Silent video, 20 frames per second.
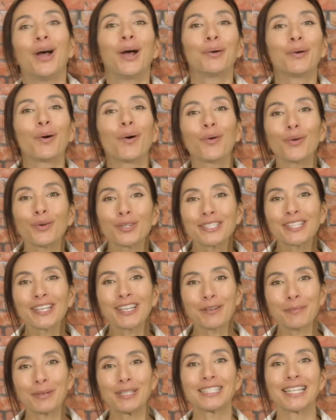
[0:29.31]
We're also
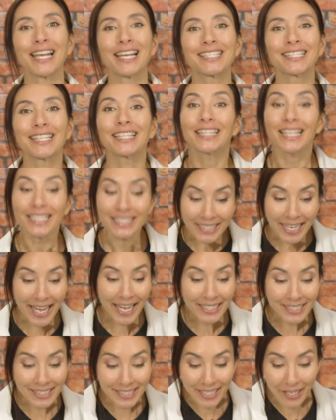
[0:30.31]
going to be testing the
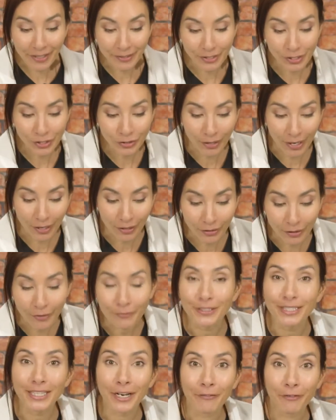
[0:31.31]
tensile strength
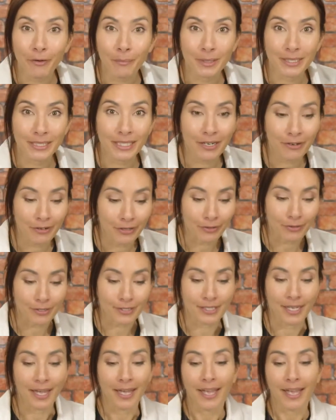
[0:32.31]
of different materials